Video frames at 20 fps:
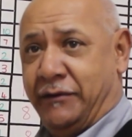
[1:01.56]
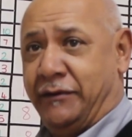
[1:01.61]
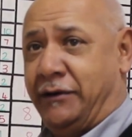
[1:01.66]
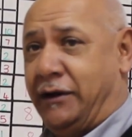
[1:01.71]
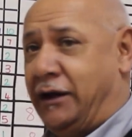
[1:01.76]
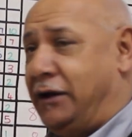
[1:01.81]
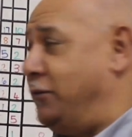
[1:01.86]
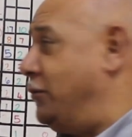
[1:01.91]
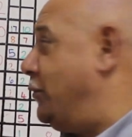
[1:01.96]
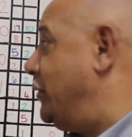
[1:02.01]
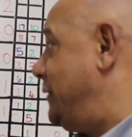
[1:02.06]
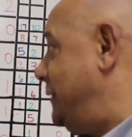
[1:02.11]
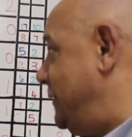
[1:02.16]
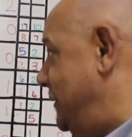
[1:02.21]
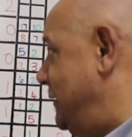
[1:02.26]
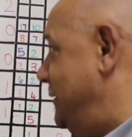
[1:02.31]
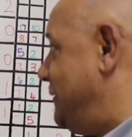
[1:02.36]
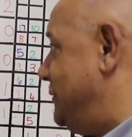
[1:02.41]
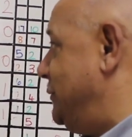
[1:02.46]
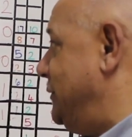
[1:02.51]
of the day what it
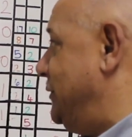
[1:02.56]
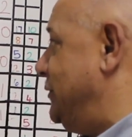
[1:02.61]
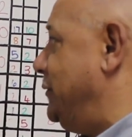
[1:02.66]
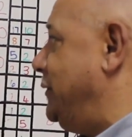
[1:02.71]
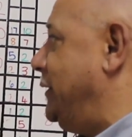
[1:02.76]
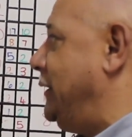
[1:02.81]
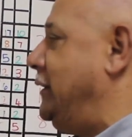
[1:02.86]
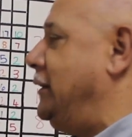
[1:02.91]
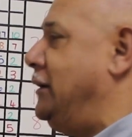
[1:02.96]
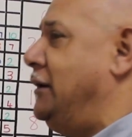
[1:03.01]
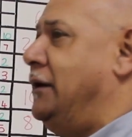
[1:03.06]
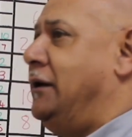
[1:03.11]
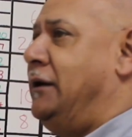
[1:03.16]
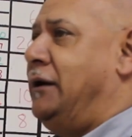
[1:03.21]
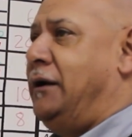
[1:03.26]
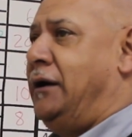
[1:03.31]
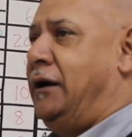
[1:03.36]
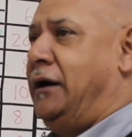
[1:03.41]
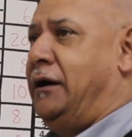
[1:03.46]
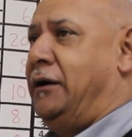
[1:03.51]
is we're doing.
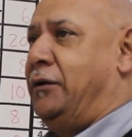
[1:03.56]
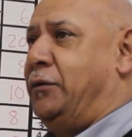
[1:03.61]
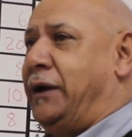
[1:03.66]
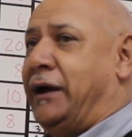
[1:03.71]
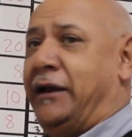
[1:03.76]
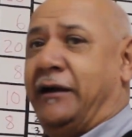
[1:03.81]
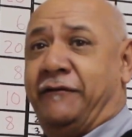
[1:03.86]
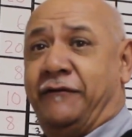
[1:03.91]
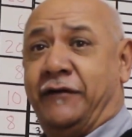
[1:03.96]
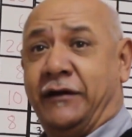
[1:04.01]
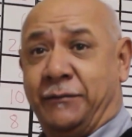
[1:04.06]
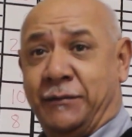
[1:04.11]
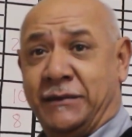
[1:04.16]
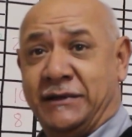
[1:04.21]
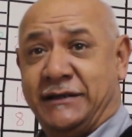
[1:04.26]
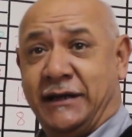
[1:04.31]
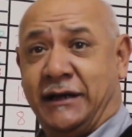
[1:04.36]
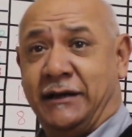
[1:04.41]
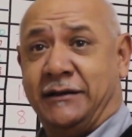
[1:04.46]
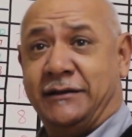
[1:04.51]
We had our
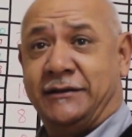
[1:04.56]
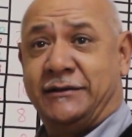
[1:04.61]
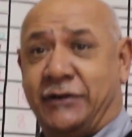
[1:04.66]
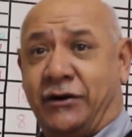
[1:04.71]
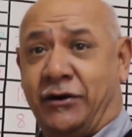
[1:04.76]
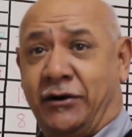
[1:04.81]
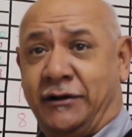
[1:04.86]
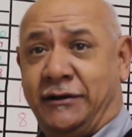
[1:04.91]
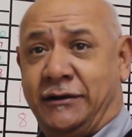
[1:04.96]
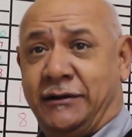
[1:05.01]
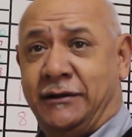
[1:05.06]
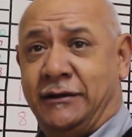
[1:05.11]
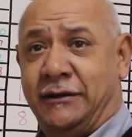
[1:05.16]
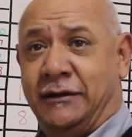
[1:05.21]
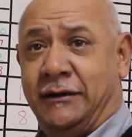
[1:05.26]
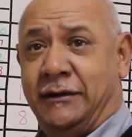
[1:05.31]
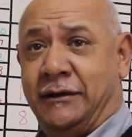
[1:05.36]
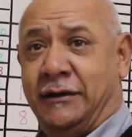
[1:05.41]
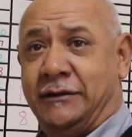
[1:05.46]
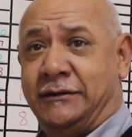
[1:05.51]
fitment center start,
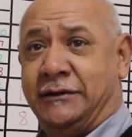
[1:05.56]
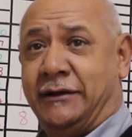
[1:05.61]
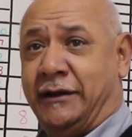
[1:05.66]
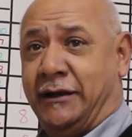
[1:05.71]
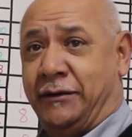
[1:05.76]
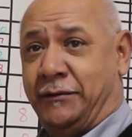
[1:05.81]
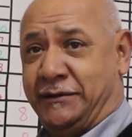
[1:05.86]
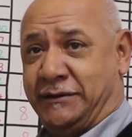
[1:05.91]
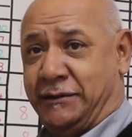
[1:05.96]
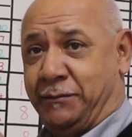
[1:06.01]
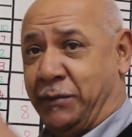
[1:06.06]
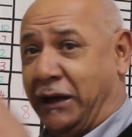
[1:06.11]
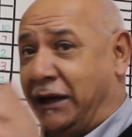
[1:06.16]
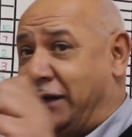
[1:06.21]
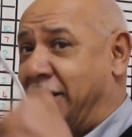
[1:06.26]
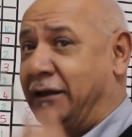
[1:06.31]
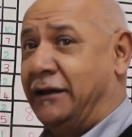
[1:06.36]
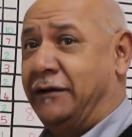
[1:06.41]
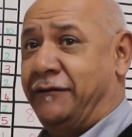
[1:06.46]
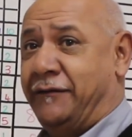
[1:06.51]
so that was a
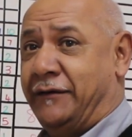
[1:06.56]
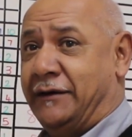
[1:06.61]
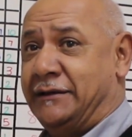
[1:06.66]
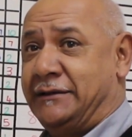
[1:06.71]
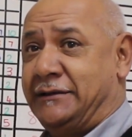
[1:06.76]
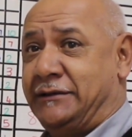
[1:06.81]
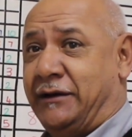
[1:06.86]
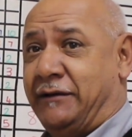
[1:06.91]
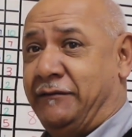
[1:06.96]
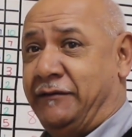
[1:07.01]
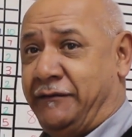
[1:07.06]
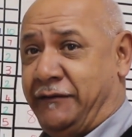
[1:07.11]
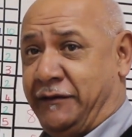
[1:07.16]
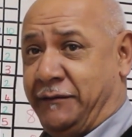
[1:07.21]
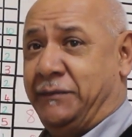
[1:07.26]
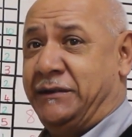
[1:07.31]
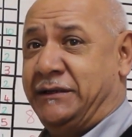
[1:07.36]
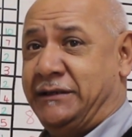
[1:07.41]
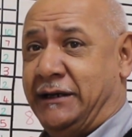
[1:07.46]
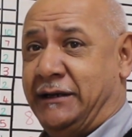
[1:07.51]
big thing for us to have a
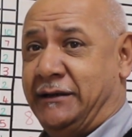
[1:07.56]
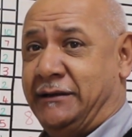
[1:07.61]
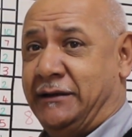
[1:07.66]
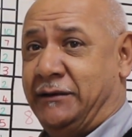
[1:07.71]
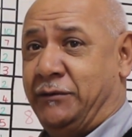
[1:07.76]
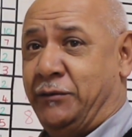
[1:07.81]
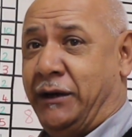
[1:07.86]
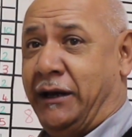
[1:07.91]
fitment center